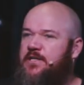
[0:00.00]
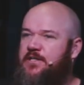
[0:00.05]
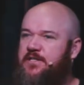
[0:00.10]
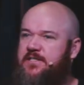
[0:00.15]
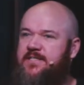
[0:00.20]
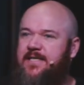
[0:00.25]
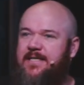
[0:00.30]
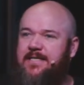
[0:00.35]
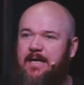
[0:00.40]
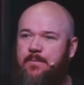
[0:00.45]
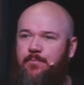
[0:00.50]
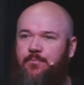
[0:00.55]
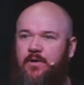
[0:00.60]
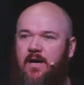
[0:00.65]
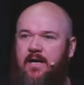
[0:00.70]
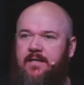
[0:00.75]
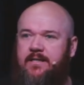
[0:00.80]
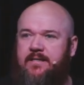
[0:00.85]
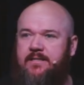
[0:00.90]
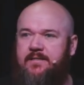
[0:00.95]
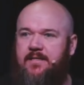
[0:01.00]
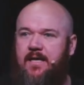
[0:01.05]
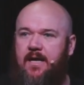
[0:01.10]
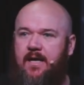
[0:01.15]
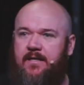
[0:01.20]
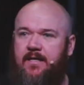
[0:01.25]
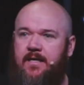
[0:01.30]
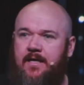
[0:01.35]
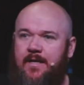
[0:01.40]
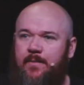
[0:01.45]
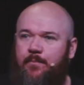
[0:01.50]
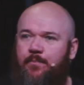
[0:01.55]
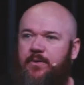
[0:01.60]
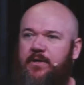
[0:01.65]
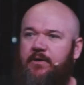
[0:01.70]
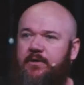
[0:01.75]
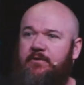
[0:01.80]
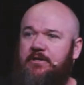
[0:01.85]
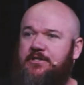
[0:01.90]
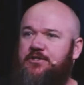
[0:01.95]
We need to set our pride aside.
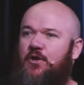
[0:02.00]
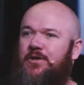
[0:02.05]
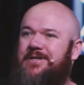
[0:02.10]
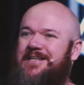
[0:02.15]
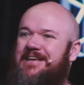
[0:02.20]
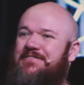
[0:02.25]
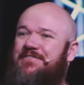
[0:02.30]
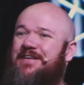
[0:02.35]
Peter and John